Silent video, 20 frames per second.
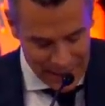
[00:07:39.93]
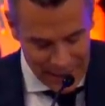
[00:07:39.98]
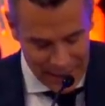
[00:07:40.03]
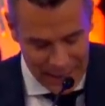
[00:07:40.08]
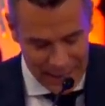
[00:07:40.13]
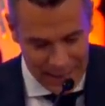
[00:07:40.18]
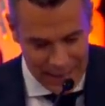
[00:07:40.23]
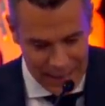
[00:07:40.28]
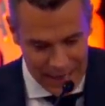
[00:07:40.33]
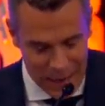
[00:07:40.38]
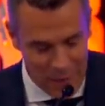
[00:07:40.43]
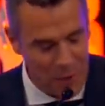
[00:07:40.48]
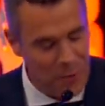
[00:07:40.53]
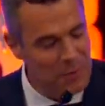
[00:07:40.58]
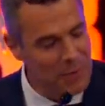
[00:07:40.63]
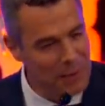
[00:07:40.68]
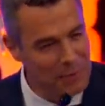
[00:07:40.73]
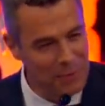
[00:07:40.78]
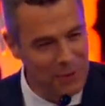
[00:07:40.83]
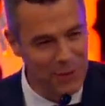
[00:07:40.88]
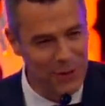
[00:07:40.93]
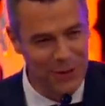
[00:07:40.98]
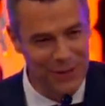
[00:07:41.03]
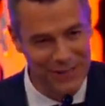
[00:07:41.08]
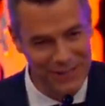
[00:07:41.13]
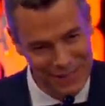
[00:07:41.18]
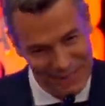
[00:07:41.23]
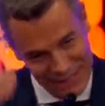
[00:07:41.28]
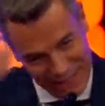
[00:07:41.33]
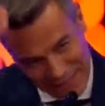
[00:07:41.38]
Uh, I
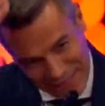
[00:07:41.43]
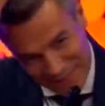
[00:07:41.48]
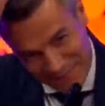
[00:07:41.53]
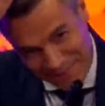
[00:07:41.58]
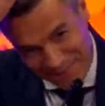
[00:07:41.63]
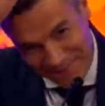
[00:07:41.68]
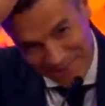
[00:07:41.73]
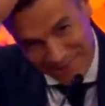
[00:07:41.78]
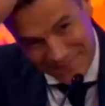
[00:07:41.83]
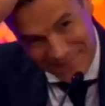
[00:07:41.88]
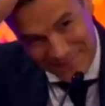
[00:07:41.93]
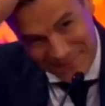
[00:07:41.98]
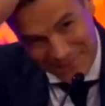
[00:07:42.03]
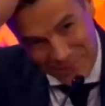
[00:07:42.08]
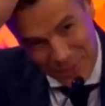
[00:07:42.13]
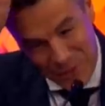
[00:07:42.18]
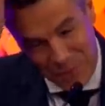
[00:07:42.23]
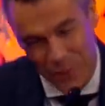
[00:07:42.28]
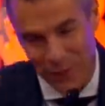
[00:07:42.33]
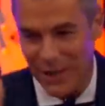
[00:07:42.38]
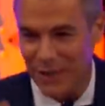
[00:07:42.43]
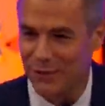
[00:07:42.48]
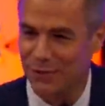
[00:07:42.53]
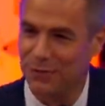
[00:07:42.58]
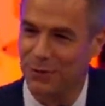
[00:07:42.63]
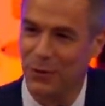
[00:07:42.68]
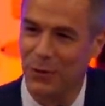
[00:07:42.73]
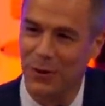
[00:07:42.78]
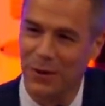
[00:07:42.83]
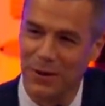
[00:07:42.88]
remember we played
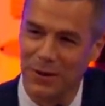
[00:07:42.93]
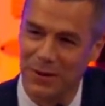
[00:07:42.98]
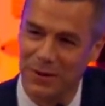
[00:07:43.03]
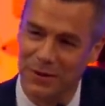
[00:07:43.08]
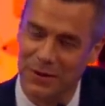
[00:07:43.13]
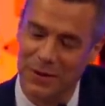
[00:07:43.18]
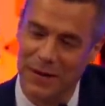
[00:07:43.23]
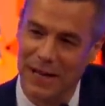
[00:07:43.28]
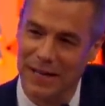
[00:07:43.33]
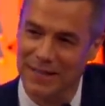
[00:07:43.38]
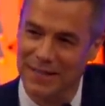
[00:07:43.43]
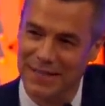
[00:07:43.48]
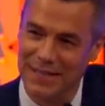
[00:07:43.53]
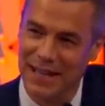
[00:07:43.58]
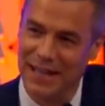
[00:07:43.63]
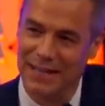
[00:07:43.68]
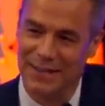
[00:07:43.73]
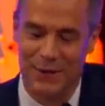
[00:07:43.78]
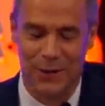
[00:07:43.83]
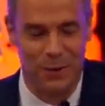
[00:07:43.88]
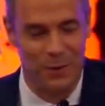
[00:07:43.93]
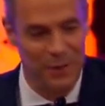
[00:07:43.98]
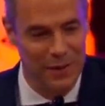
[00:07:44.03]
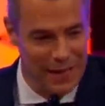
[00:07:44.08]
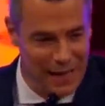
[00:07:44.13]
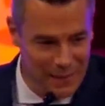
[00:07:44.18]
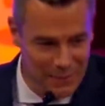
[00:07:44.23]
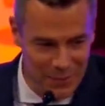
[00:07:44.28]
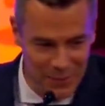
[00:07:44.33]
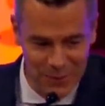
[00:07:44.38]
Florida in the NCAA tournament
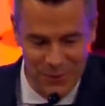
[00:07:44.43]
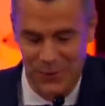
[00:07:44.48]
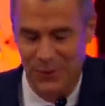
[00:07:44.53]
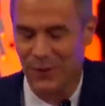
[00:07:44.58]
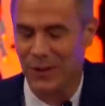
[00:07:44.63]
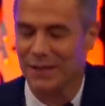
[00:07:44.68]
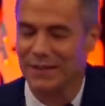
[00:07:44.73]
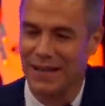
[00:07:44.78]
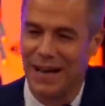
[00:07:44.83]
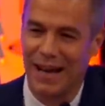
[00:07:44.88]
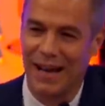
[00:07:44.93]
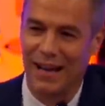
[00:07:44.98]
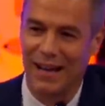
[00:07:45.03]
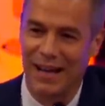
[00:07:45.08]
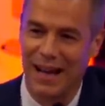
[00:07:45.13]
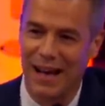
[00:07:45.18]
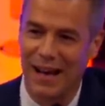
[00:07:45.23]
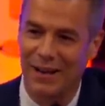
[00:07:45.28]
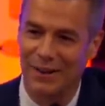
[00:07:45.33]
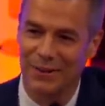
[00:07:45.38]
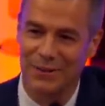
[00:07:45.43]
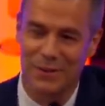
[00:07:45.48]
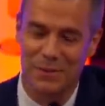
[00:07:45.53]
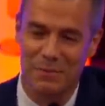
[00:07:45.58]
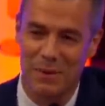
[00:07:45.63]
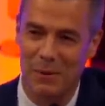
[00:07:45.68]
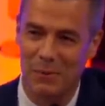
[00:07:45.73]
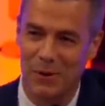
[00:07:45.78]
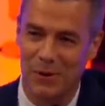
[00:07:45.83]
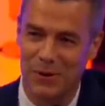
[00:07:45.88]
game. It was Ty and Kyle. This is a
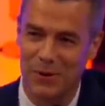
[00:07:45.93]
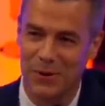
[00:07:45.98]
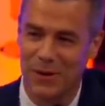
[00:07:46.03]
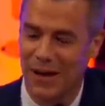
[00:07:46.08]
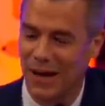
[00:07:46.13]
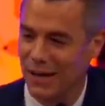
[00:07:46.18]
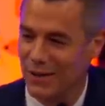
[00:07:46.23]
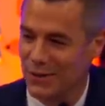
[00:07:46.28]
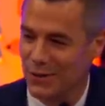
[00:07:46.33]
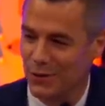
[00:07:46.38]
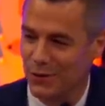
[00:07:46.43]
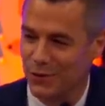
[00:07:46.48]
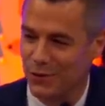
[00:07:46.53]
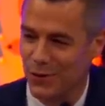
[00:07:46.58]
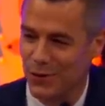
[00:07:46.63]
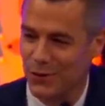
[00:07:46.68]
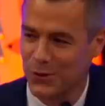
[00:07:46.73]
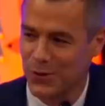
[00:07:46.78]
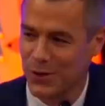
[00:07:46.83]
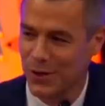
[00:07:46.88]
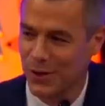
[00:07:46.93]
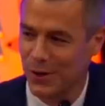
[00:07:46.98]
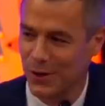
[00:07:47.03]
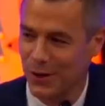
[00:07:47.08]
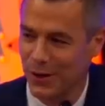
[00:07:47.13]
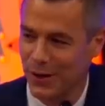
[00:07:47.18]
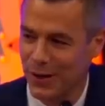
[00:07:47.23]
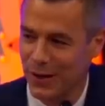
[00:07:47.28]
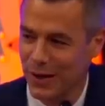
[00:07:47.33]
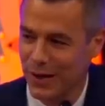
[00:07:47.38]
memory of you guys, your first year.
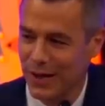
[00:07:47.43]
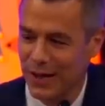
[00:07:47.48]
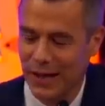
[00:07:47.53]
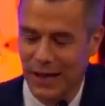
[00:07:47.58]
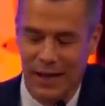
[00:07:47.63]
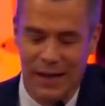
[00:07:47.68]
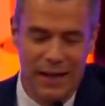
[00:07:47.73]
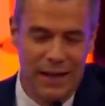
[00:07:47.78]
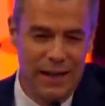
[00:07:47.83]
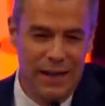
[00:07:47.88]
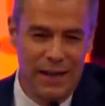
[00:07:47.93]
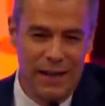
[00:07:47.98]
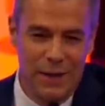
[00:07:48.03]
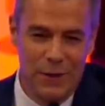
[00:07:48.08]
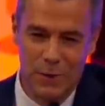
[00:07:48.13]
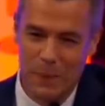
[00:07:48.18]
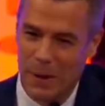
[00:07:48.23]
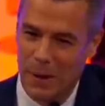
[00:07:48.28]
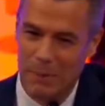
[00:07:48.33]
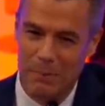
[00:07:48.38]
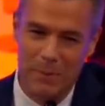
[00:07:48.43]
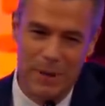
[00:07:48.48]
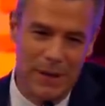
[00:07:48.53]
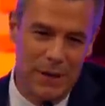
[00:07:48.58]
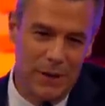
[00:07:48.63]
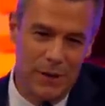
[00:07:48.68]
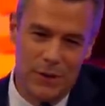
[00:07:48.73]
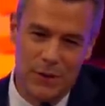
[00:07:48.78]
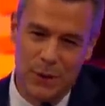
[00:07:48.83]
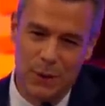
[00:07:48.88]
There's about a
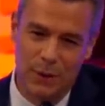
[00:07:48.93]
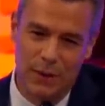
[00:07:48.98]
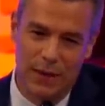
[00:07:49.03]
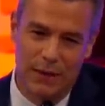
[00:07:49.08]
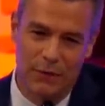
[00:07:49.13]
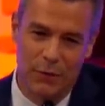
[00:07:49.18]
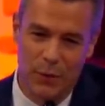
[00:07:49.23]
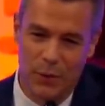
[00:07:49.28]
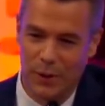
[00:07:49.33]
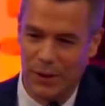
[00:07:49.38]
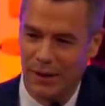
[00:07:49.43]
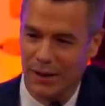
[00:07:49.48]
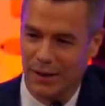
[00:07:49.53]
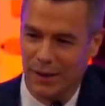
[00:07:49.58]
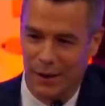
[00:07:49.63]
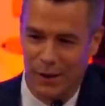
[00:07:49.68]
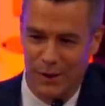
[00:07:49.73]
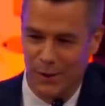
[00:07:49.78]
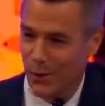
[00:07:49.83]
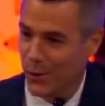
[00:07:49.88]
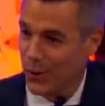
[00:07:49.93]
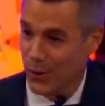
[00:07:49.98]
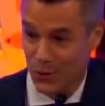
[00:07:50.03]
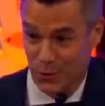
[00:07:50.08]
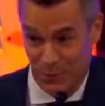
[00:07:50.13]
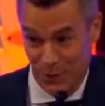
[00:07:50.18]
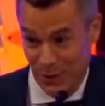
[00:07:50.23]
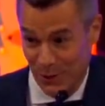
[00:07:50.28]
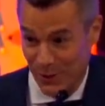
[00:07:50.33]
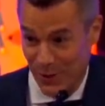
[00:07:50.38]
minute or two left. We were getting our doors
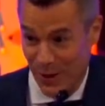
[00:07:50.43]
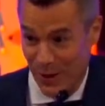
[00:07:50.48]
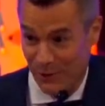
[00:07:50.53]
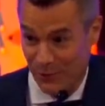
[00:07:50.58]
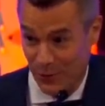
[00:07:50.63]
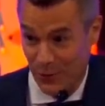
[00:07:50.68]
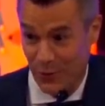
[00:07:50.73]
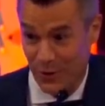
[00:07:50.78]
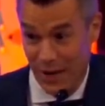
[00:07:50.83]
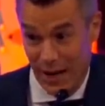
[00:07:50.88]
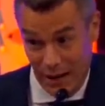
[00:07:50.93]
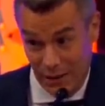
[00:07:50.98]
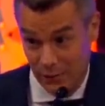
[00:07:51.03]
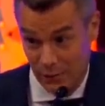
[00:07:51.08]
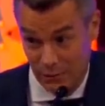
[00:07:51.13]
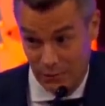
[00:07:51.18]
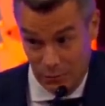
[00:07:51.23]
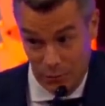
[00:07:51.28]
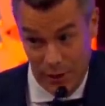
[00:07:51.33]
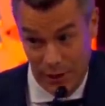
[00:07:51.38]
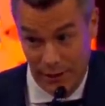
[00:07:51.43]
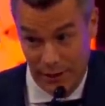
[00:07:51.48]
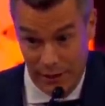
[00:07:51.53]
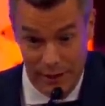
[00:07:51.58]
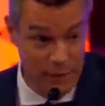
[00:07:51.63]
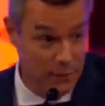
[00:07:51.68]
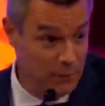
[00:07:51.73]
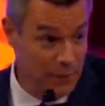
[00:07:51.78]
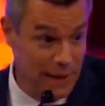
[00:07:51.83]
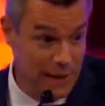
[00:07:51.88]
blown off. We were down,
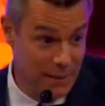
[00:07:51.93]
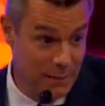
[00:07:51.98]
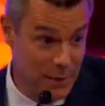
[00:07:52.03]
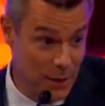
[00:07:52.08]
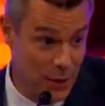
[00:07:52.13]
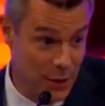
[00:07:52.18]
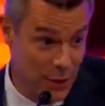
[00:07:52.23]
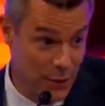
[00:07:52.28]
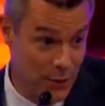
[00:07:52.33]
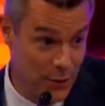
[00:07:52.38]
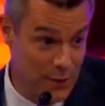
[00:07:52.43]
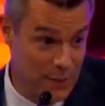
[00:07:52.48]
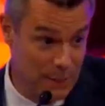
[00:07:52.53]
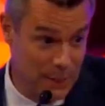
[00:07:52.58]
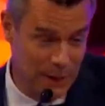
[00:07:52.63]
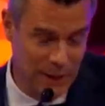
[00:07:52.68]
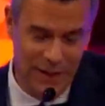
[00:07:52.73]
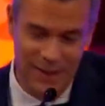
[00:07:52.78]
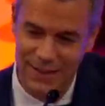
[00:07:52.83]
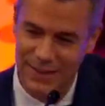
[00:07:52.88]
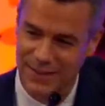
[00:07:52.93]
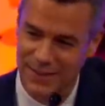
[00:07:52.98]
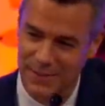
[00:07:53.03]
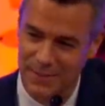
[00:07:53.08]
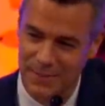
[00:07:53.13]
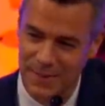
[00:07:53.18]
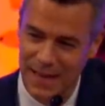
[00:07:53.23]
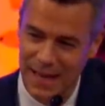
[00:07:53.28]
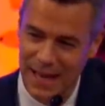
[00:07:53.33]
really, it might have been 30 plus.